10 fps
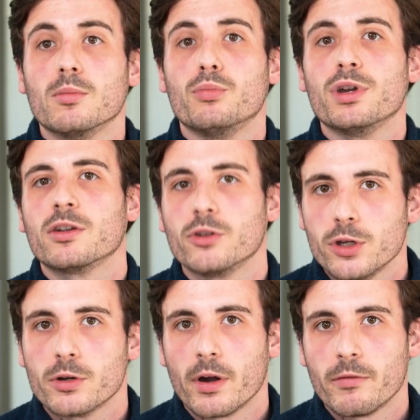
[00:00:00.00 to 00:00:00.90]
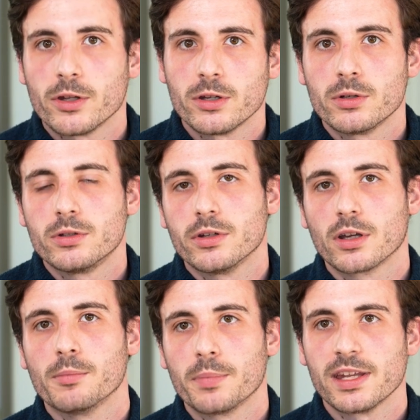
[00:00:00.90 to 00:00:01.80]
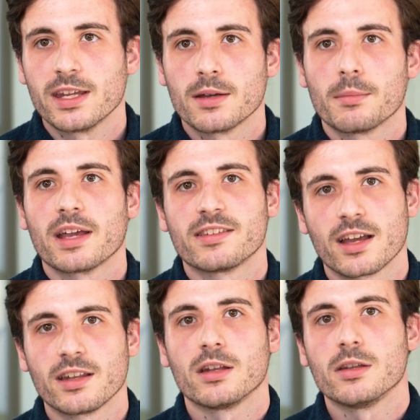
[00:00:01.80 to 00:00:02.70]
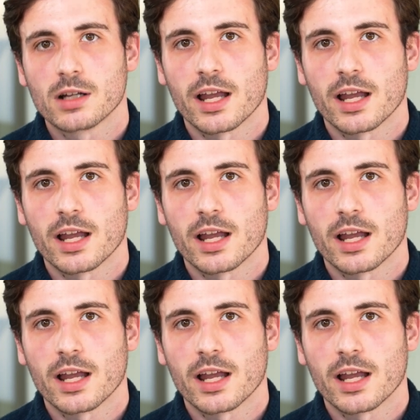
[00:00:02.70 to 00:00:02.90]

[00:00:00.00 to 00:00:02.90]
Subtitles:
bring new revenue to the company by signing new